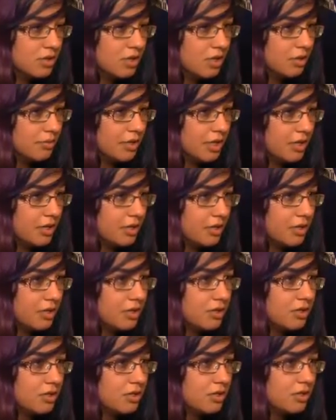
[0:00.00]
I mean,
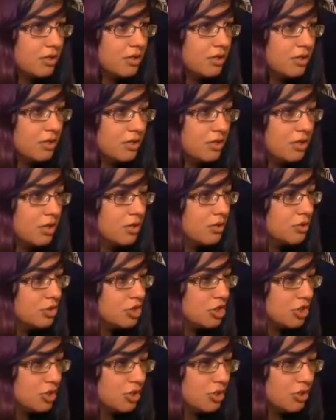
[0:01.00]
no
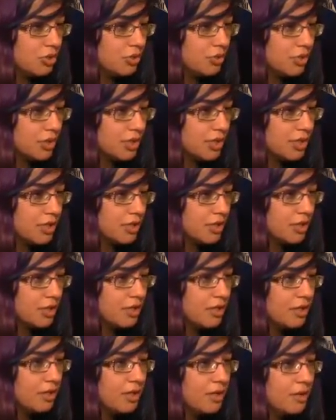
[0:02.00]
joke.
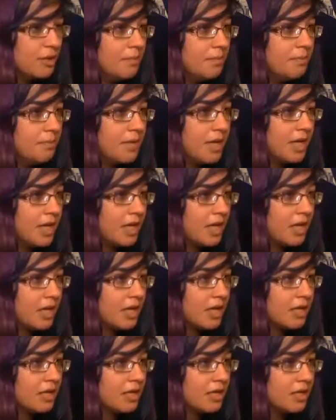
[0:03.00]

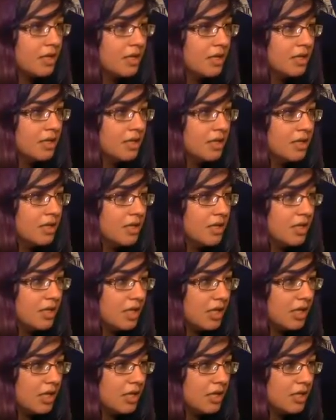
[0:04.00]
Pain
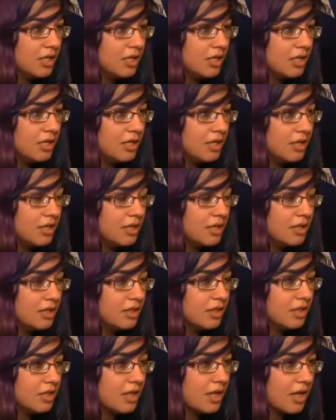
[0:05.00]
in
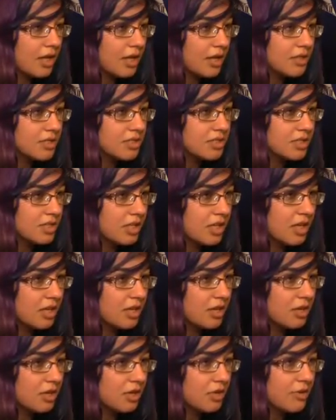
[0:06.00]
the ass. You
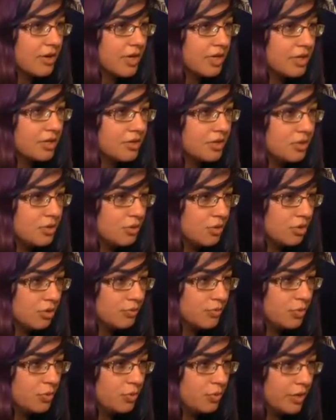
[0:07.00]
can't go at it the
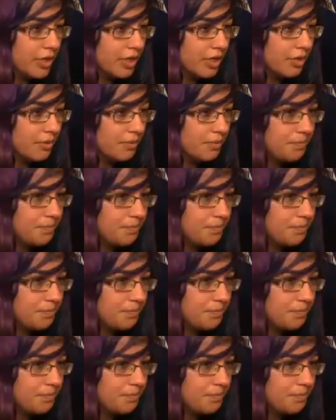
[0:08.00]
normal way.